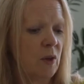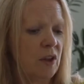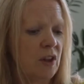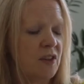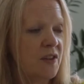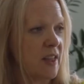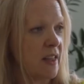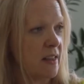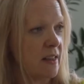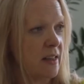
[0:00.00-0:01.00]

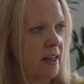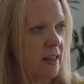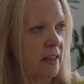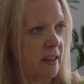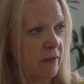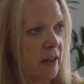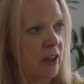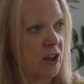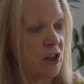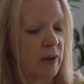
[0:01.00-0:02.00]
content is needed if we're
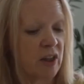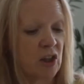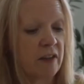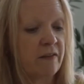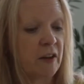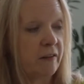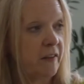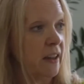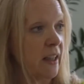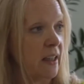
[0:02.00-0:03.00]
going to actually
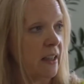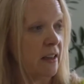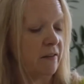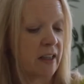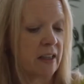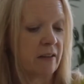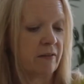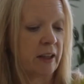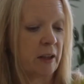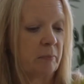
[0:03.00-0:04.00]
fulfill that need
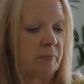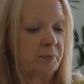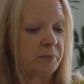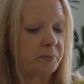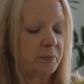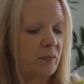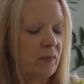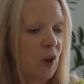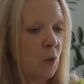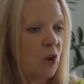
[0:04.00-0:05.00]
effectively.
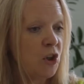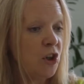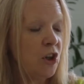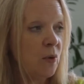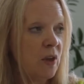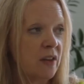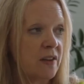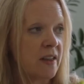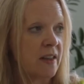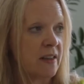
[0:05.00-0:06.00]
What new
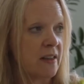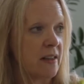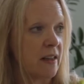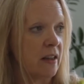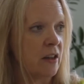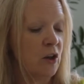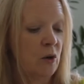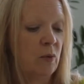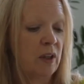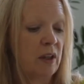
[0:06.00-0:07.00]
content is there?
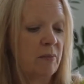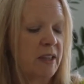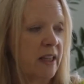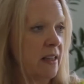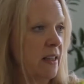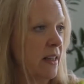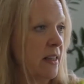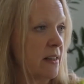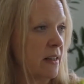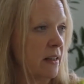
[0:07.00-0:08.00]
What updating
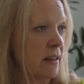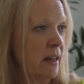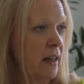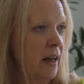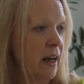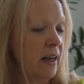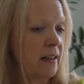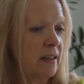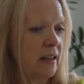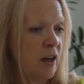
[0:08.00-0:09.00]
is there?
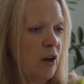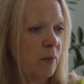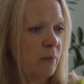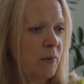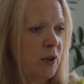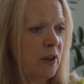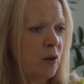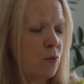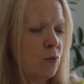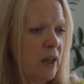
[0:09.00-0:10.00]
And doing a
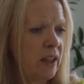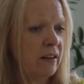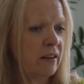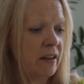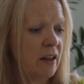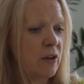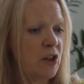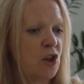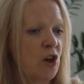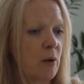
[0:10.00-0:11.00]
really thorough
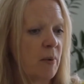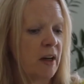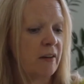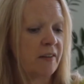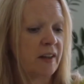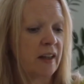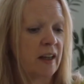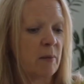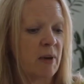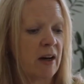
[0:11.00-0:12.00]
job of
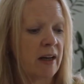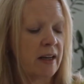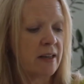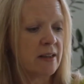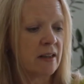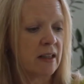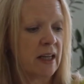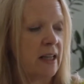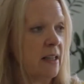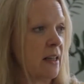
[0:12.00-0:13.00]
thinking about, here's our
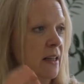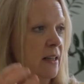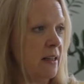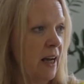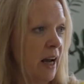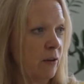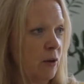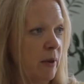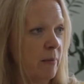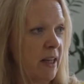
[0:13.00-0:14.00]
need, how do
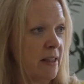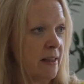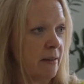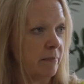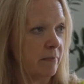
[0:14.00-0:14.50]
we meet it?